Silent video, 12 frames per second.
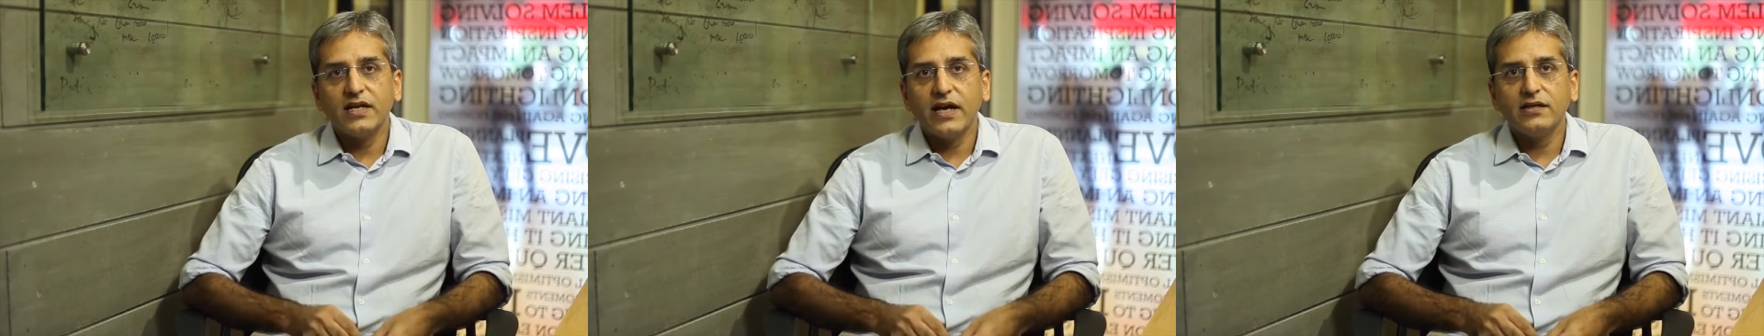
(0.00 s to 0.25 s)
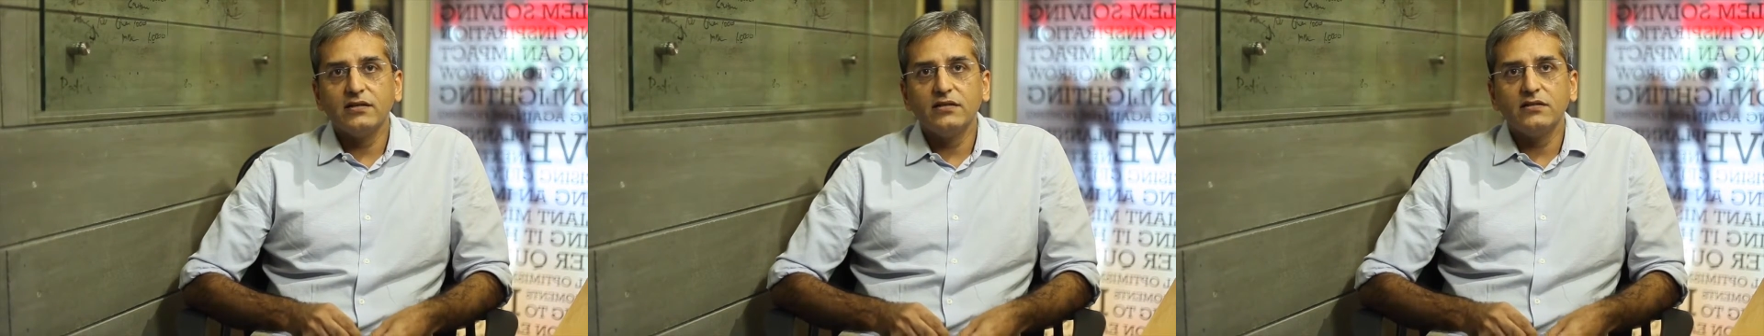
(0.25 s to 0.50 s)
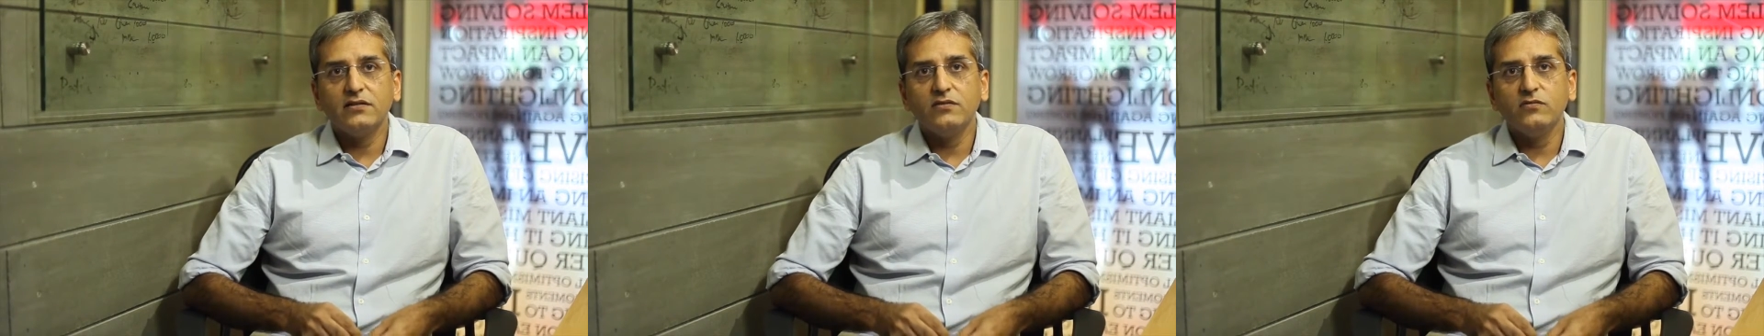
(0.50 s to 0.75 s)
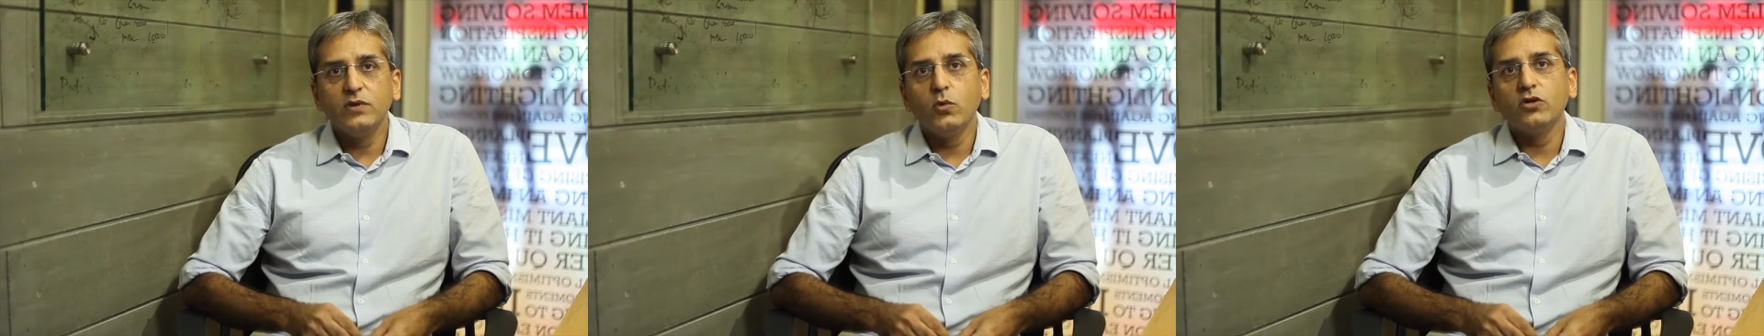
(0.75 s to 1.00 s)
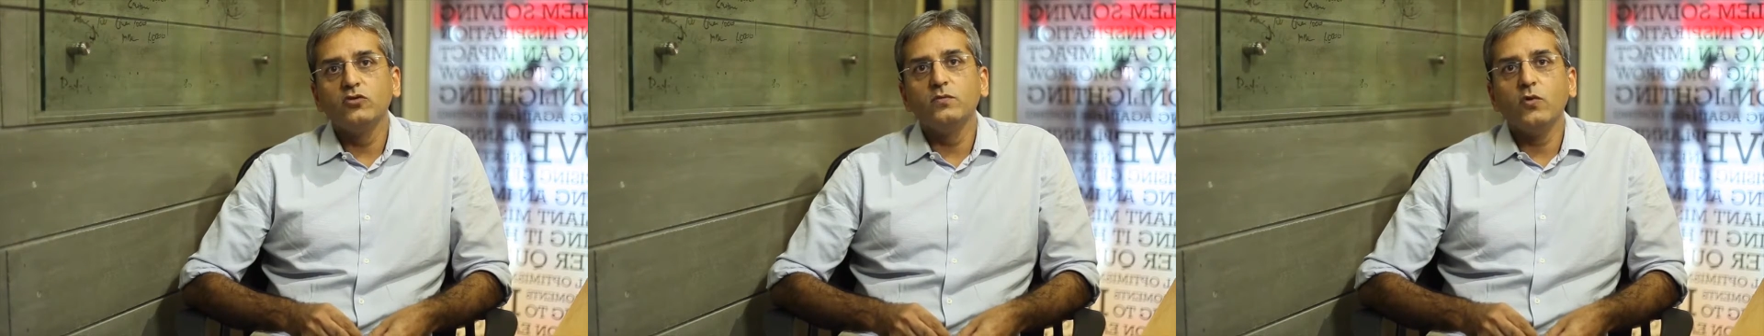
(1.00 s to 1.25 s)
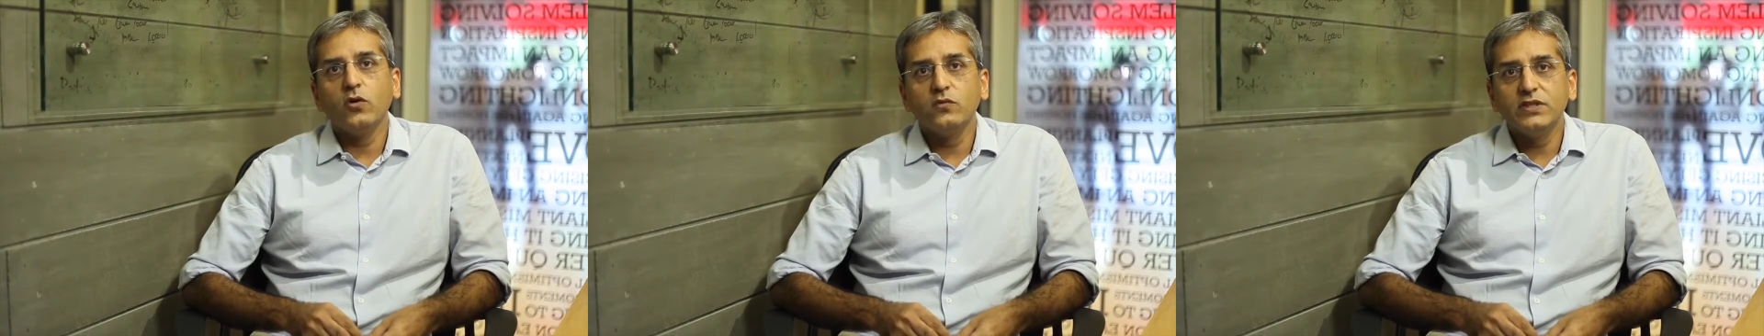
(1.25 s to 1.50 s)
and we want
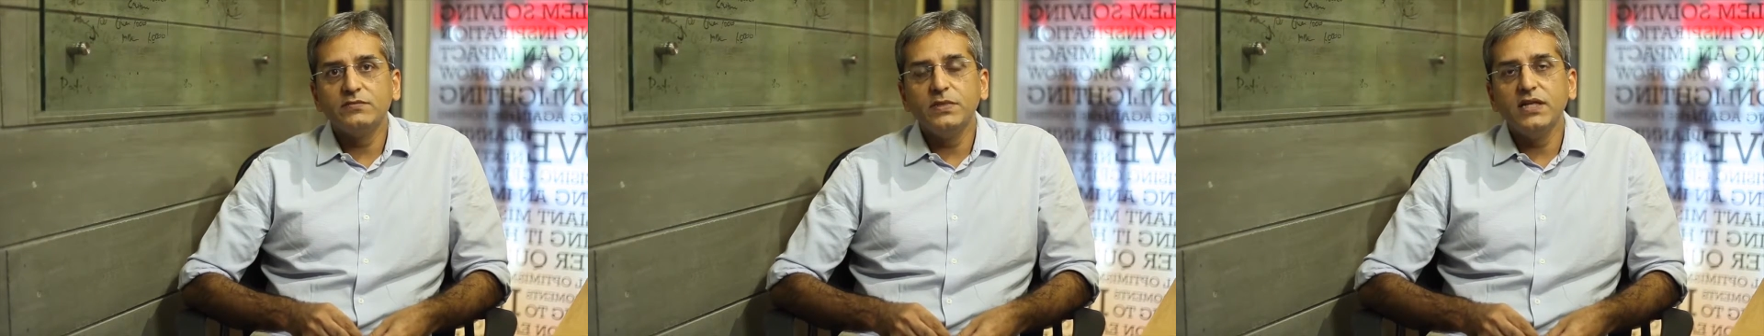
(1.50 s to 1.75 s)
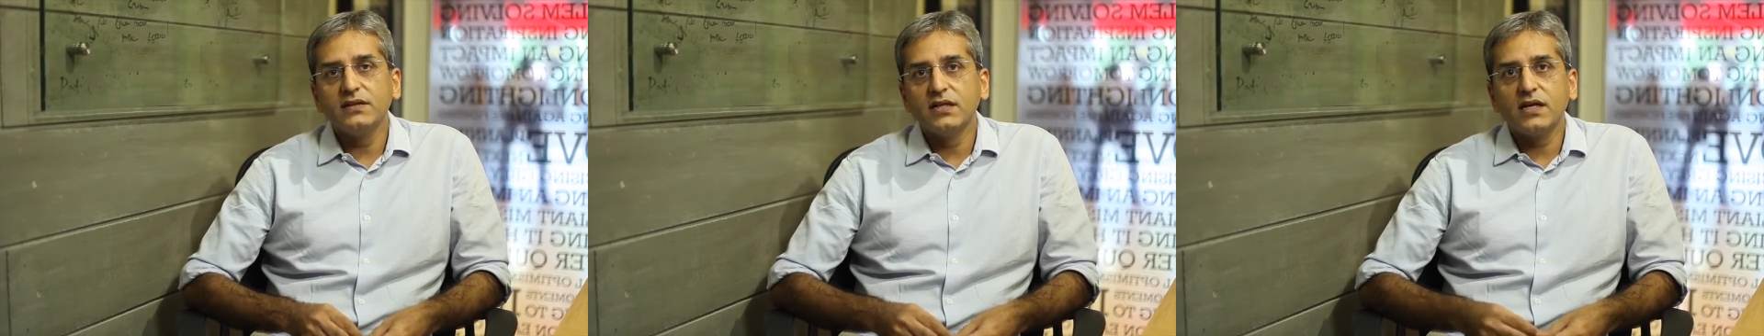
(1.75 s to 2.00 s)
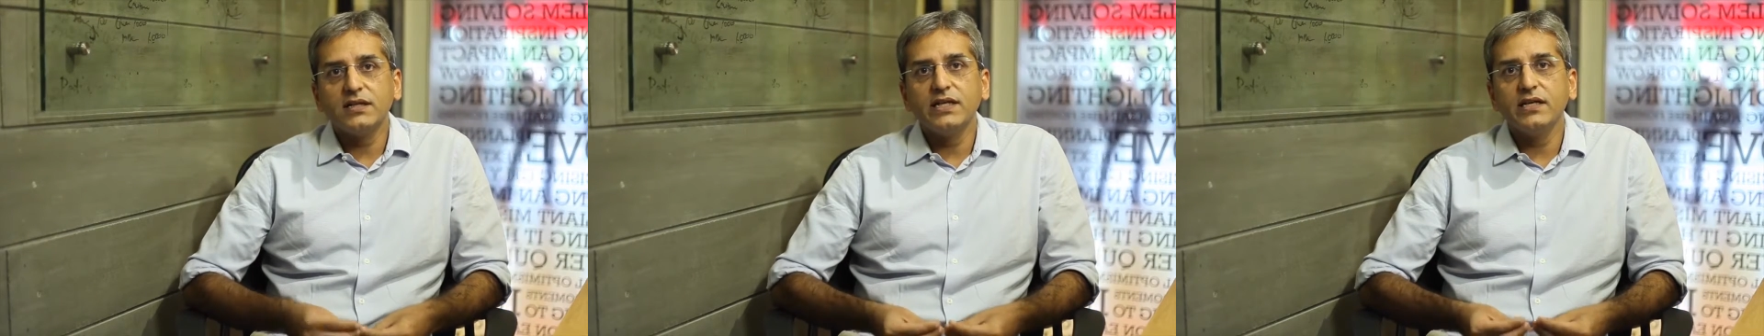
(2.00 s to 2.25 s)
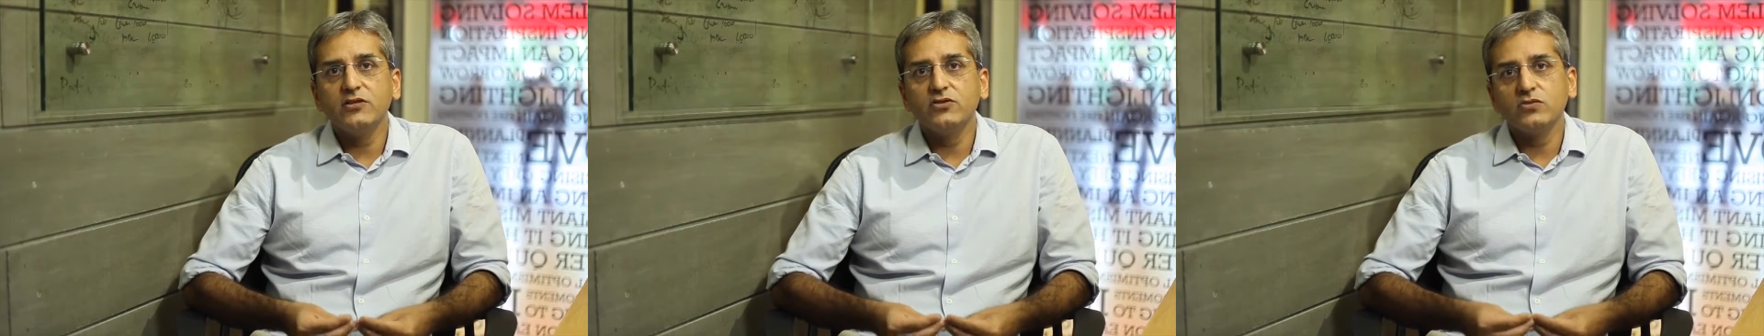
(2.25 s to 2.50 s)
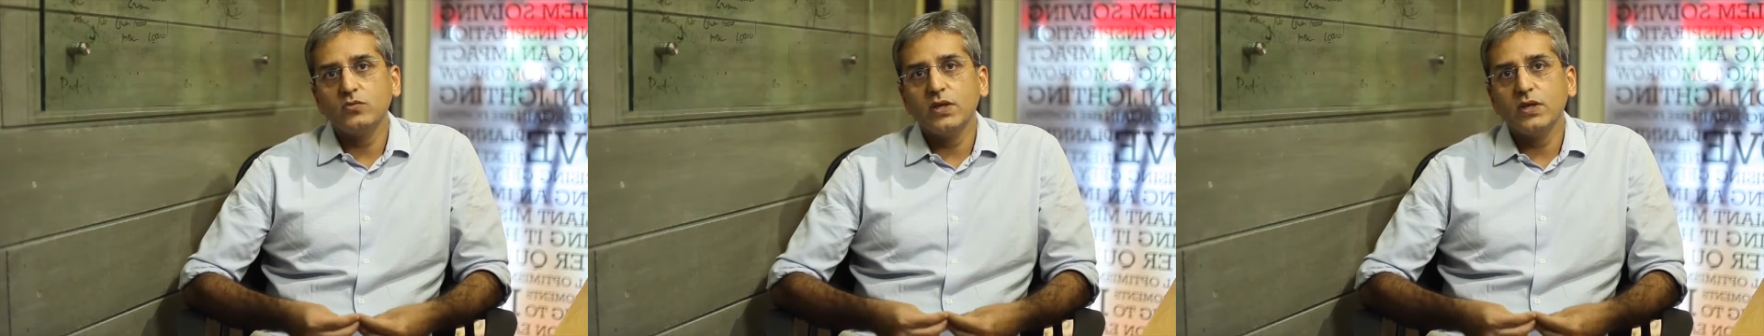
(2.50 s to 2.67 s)
to always be at the cutting edge